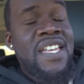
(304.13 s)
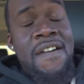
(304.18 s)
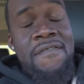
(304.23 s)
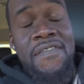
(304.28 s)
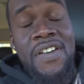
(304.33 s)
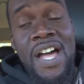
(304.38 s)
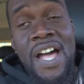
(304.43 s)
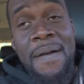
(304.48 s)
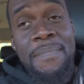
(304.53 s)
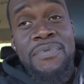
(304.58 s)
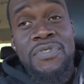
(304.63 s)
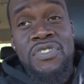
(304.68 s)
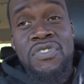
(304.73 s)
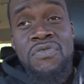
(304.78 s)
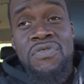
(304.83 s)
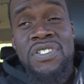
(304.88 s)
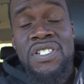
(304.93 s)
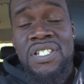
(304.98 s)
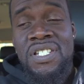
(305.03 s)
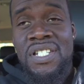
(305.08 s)
have an
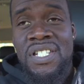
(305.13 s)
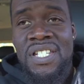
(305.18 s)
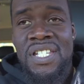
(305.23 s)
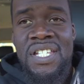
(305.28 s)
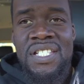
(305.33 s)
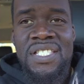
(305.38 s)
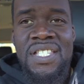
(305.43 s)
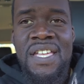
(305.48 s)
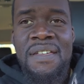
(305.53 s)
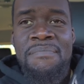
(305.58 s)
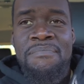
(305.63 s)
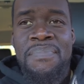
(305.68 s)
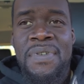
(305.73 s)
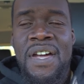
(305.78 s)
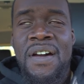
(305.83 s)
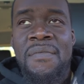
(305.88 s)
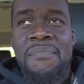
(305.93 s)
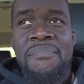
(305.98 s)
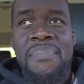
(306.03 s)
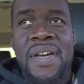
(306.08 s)
opportunity to get that
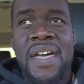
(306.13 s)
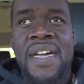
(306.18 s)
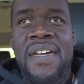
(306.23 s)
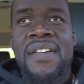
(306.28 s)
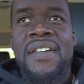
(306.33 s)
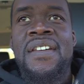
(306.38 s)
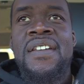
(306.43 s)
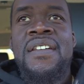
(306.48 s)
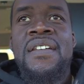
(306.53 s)
belt back.